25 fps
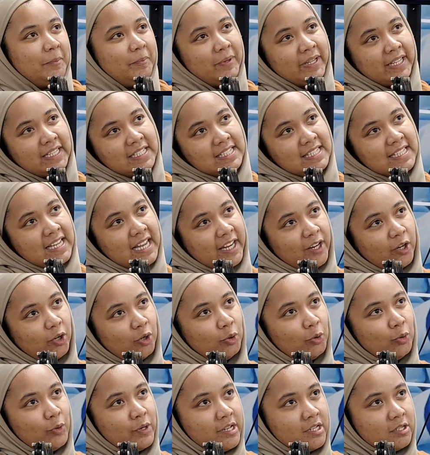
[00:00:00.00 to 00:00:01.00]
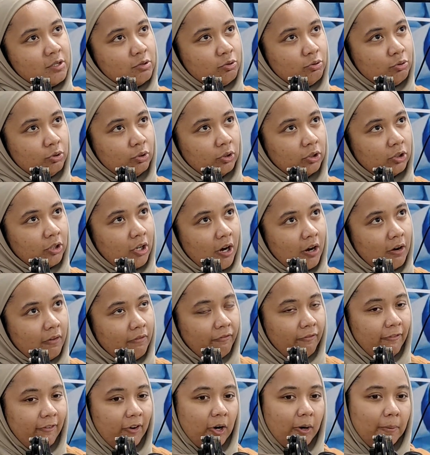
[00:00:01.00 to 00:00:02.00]
Because I always do talk
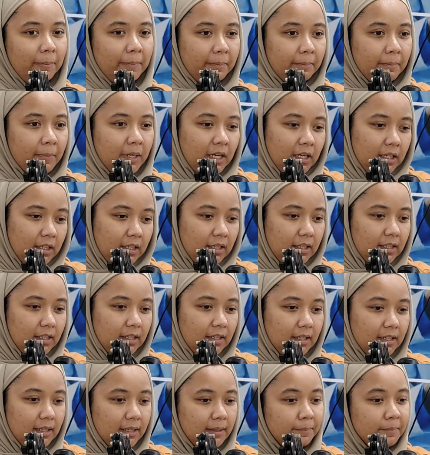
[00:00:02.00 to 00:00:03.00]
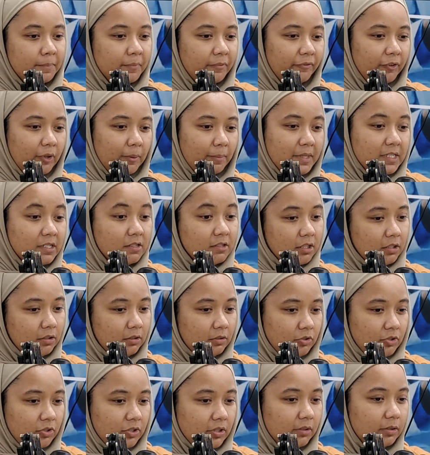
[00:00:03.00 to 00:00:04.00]
from
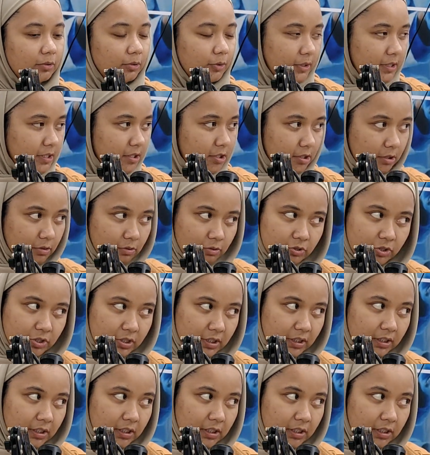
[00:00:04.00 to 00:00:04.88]
institution to institution.